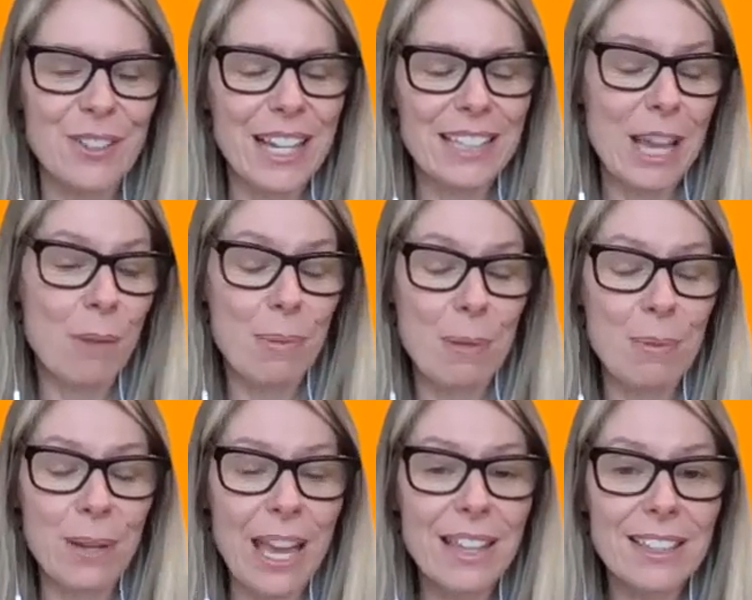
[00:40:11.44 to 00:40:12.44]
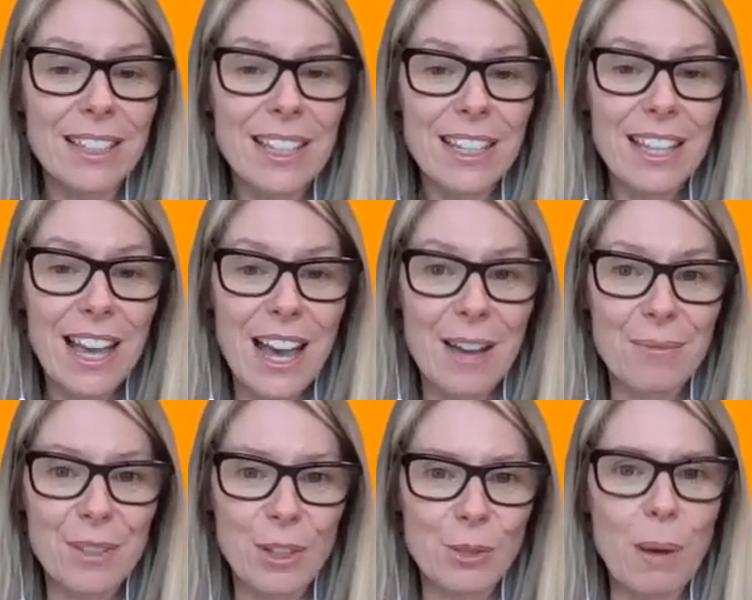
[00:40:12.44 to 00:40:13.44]
That's how people get
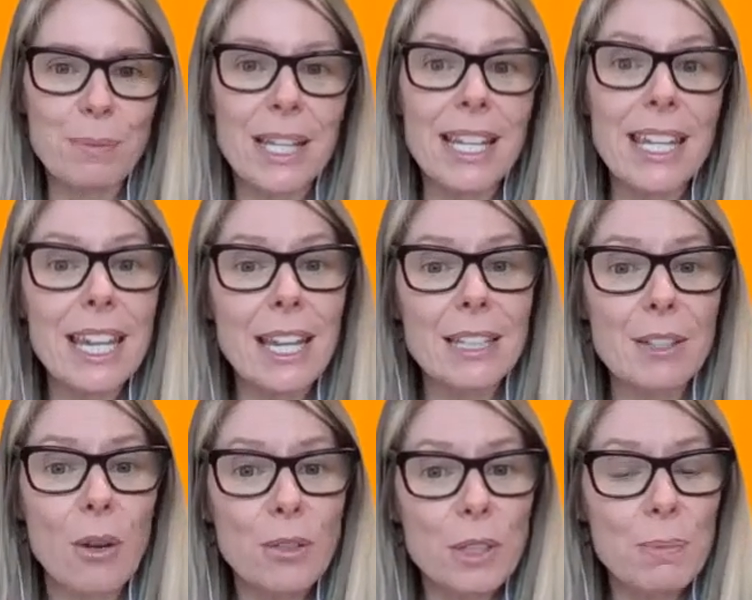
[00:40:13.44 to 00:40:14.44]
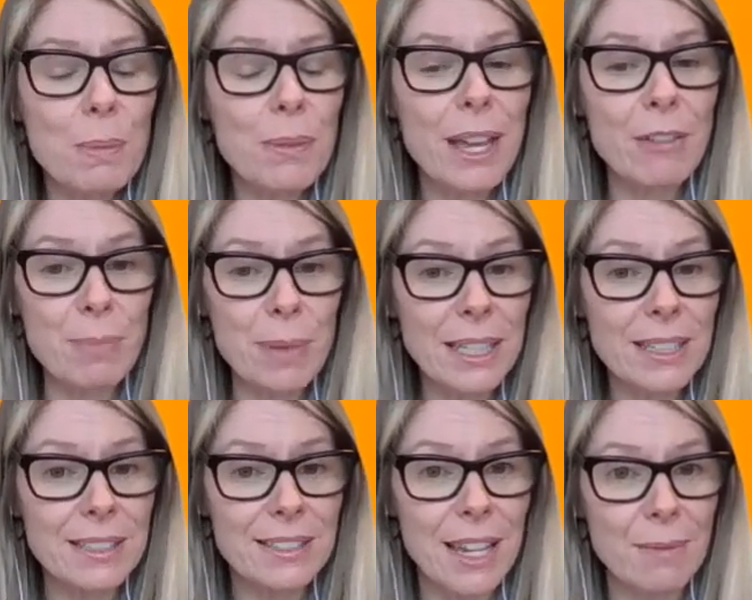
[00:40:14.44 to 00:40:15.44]
those bumps. And then I talk to people that have been in
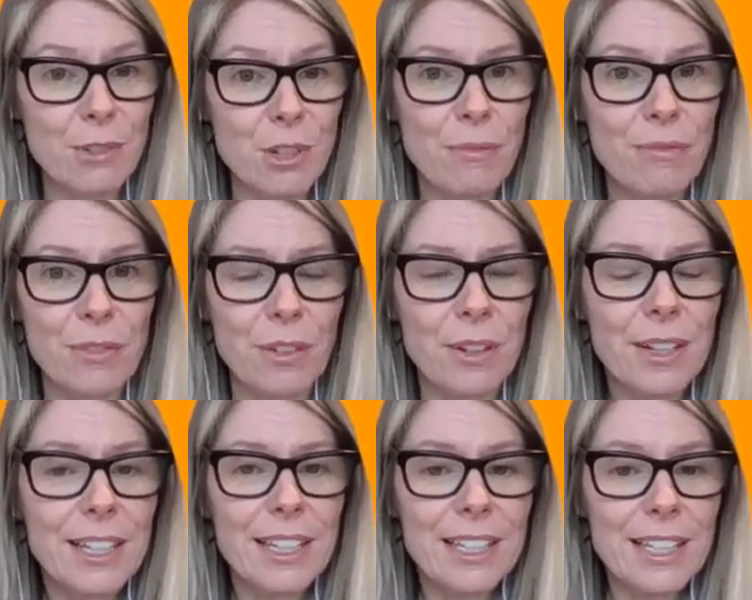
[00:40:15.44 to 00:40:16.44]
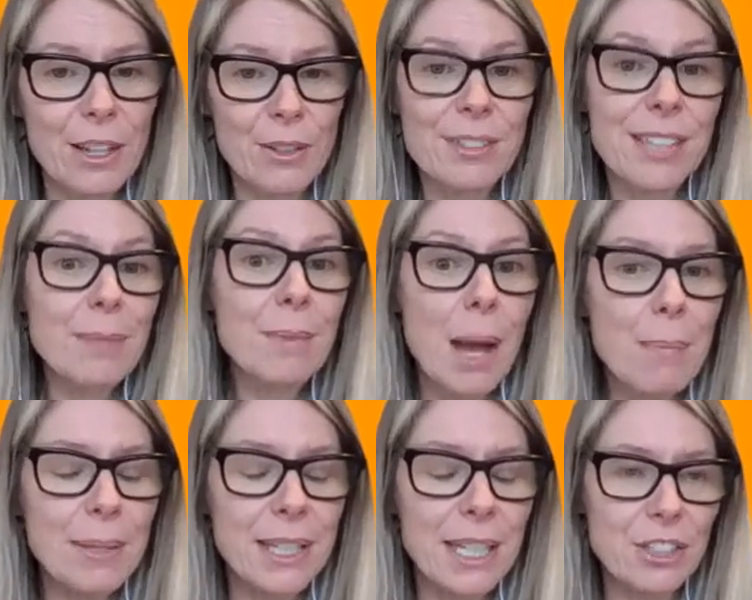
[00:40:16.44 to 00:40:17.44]
the same job for, the same
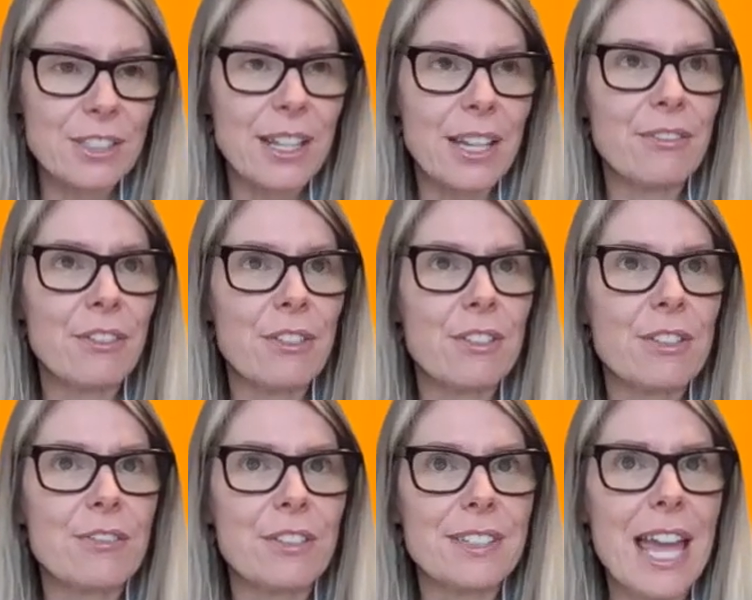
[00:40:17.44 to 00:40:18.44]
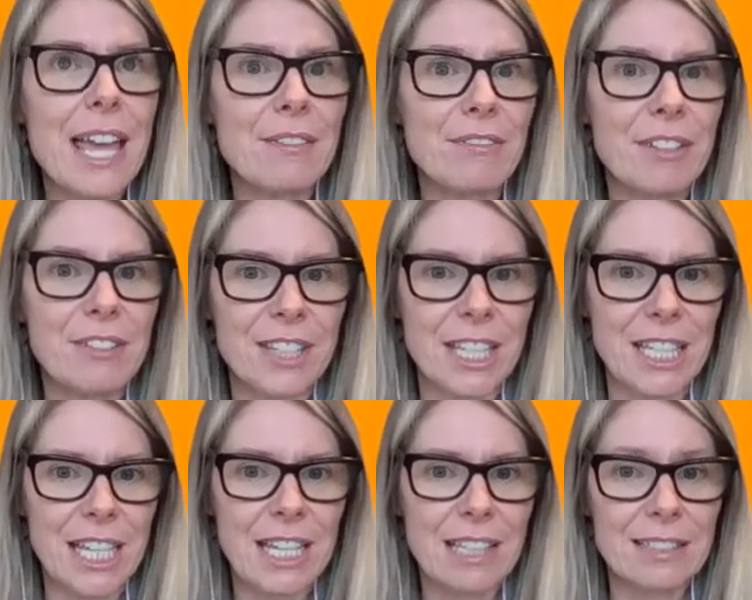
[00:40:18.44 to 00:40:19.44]
company, I should say, for 10,
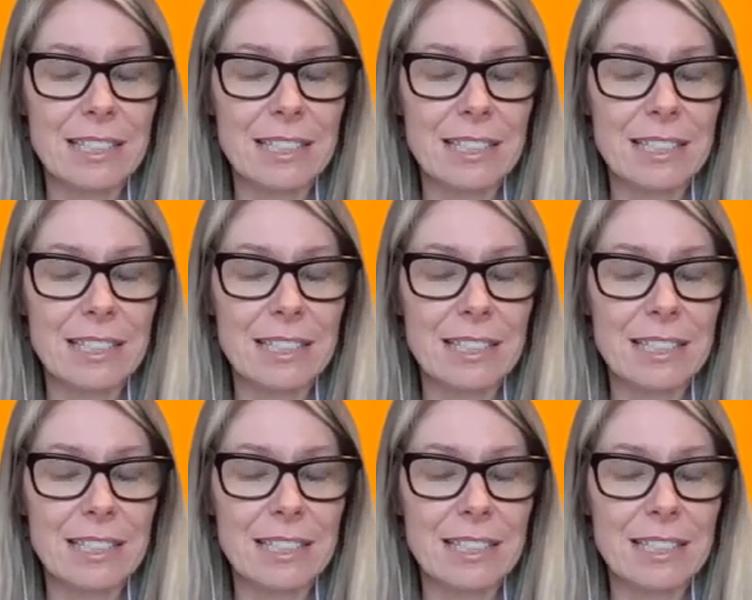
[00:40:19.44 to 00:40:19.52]
15 years.